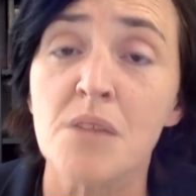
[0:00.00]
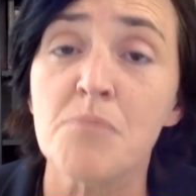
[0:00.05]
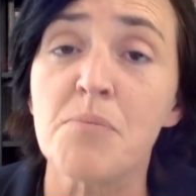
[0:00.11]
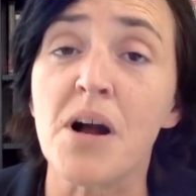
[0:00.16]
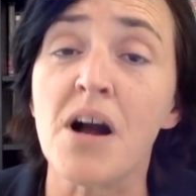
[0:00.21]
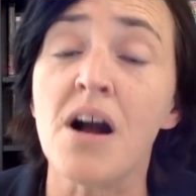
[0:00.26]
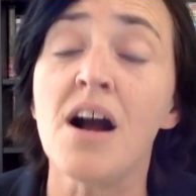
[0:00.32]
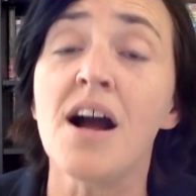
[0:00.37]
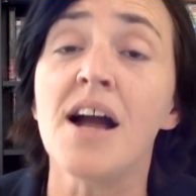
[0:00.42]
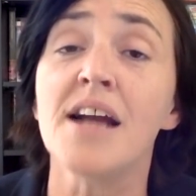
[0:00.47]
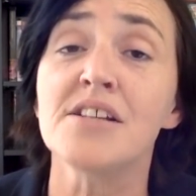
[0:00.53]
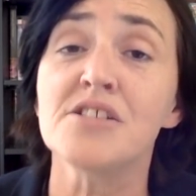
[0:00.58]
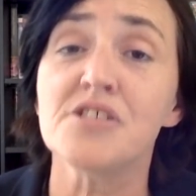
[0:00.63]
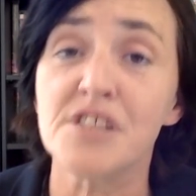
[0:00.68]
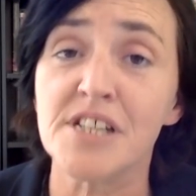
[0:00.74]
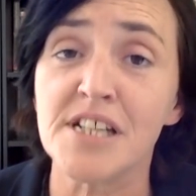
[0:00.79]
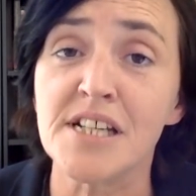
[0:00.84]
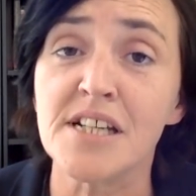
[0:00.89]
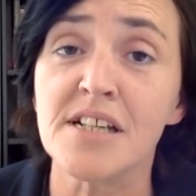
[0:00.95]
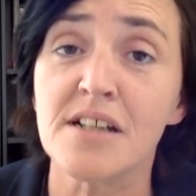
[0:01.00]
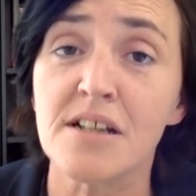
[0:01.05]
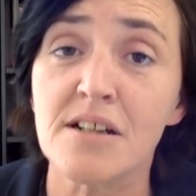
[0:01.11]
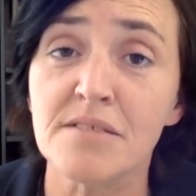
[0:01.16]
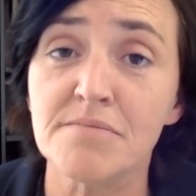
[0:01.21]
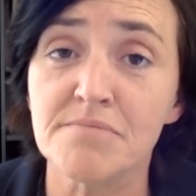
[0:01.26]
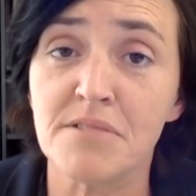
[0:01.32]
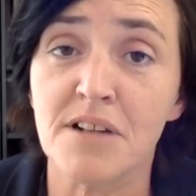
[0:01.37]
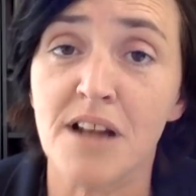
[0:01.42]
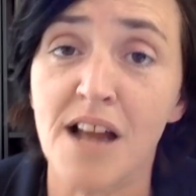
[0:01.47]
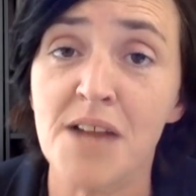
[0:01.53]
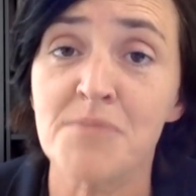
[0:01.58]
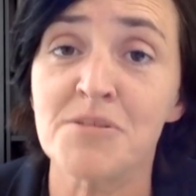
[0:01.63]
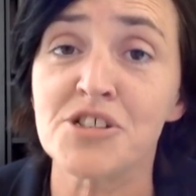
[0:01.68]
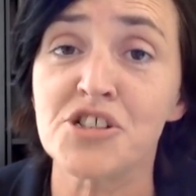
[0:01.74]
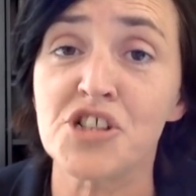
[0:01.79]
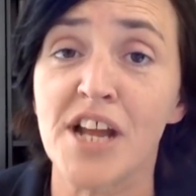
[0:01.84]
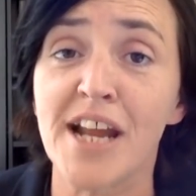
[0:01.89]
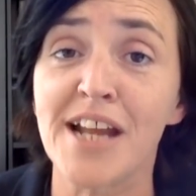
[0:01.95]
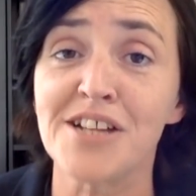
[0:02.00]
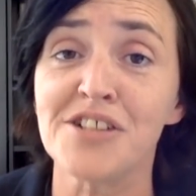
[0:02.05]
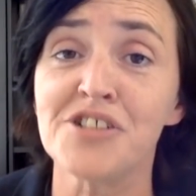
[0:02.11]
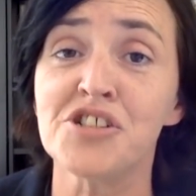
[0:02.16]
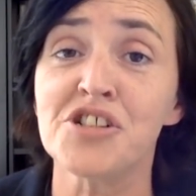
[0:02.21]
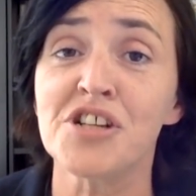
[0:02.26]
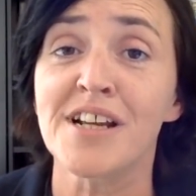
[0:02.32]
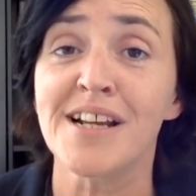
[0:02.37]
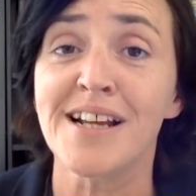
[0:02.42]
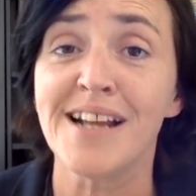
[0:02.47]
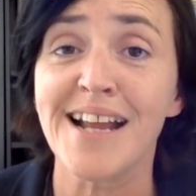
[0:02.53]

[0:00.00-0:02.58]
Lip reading: behind the climate change